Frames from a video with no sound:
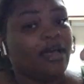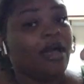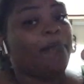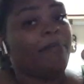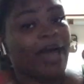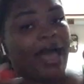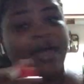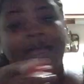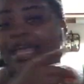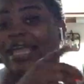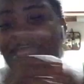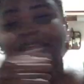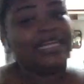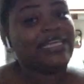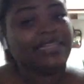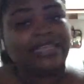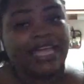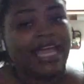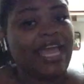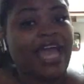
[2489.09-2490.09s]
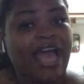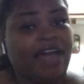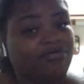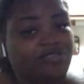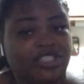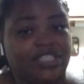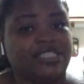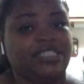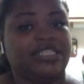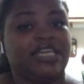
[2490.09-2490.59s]
about anything I've
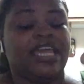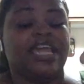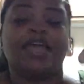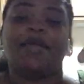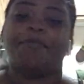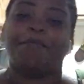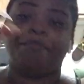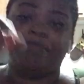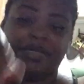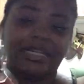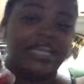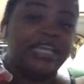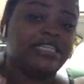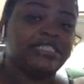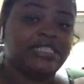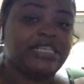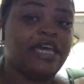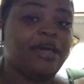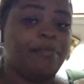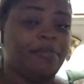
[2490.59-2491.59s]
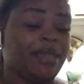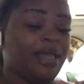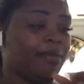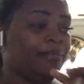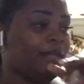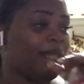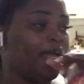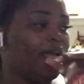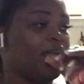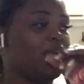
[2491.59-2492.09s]
just said. Please tell me I'm
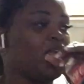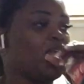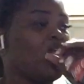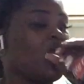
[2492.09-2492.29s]
lying.